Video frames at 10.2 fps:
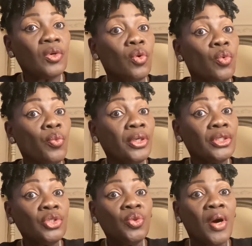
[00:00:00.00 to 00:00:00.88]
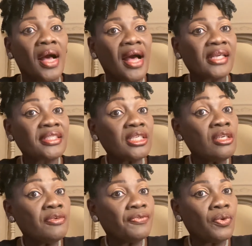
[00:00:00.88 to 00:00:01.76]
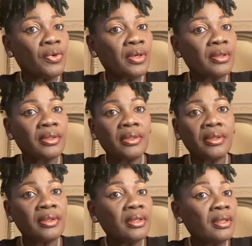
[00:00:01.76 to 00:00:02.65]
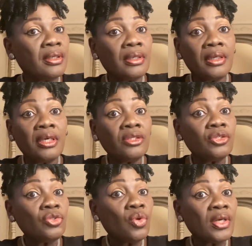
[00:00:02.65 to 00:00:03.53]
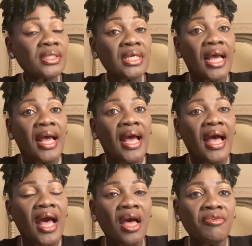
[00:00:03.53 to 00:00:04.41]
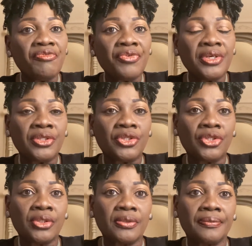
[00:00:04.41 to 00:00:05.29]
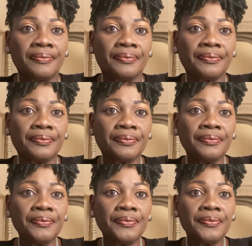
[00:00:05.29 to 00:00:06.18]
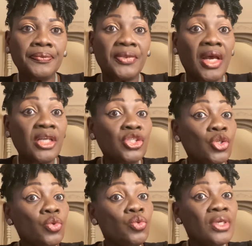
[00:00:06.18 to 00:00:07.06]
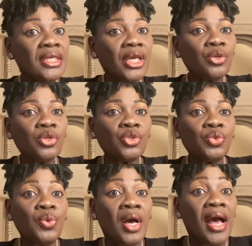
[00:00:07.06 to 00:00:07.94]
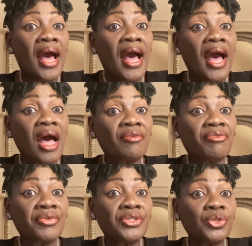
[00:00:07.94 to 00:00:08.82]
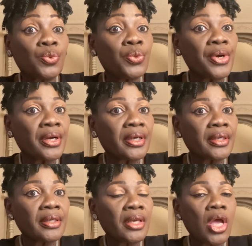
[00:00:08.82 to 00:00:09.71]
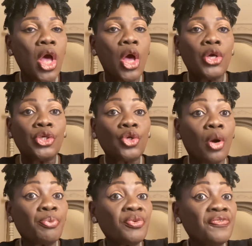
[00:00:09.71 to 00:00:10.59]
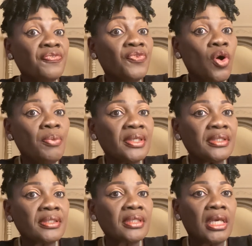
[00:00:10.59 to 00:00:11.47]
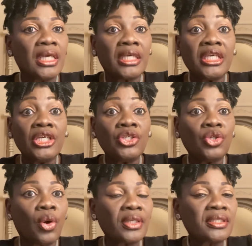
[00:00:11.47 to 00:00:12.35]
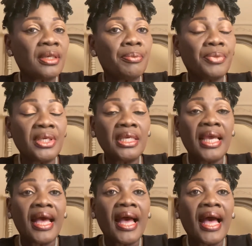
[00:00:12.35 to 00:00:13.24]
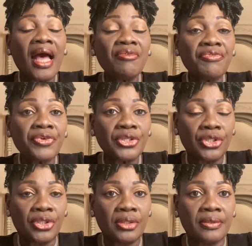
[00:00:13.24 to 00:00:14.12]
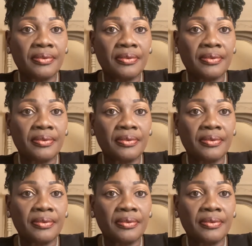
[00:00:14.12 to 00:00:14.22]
What you are asking for is not average. And so you cannot do average work. Your performance cannot be average.